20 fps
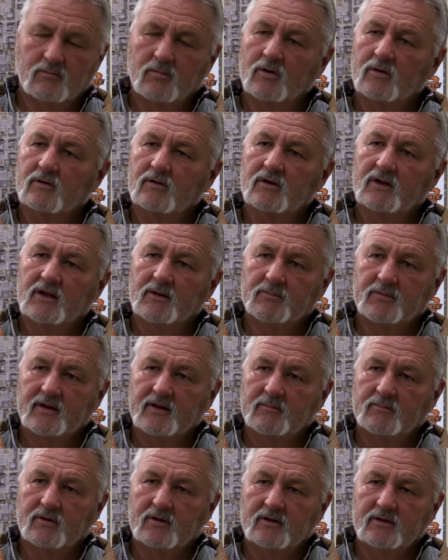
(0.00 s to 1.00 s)
Burton kept
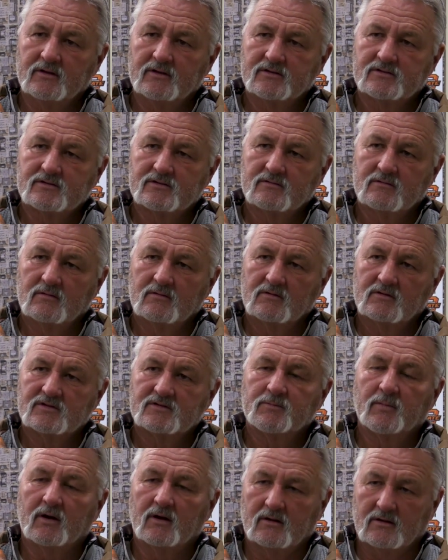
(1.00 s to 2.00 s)
that place
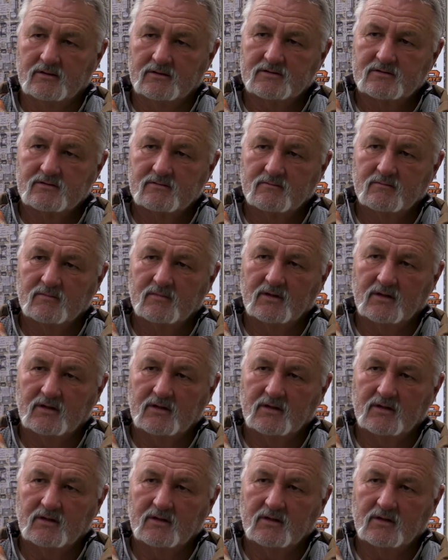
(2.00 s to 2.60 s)
spotless.